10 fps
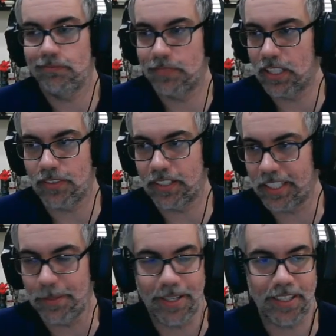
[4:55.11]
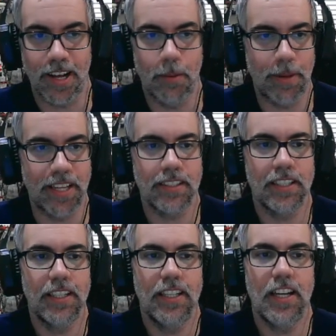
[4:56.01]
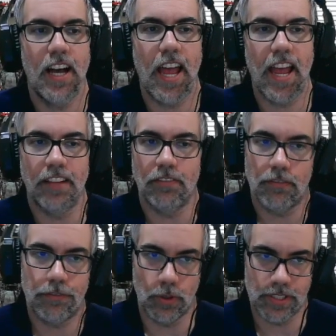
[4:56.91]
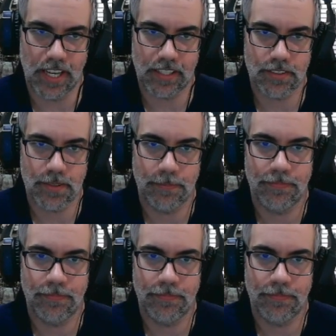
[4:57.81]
That's fine, keep out of combat. And 4 attacks.